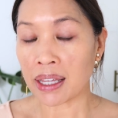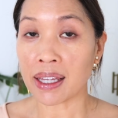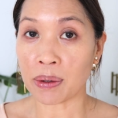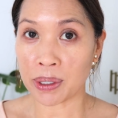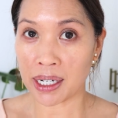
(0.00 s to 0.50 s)

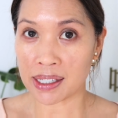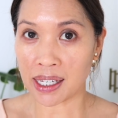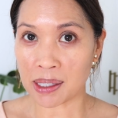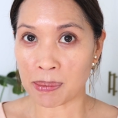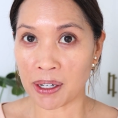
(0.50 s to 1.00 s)
that one has
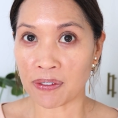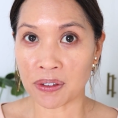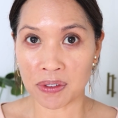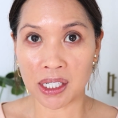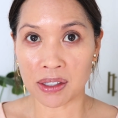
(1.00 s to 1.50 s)
SPF
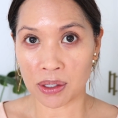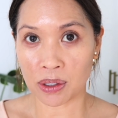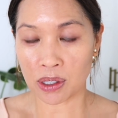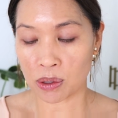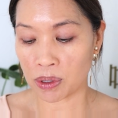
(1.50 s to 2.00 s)
15, so
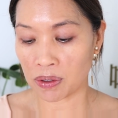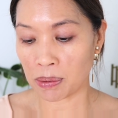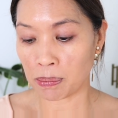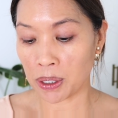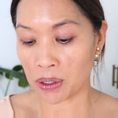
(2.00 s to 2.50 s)
that's one of
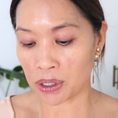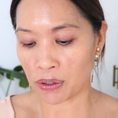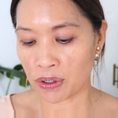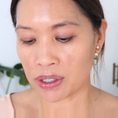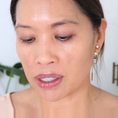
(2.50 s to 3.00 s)
the bigger
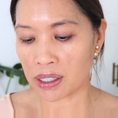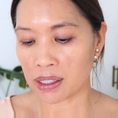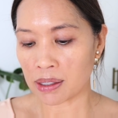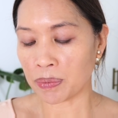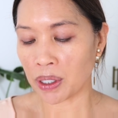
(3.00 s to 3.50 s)

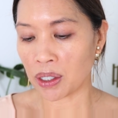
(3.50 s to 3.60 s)
differences.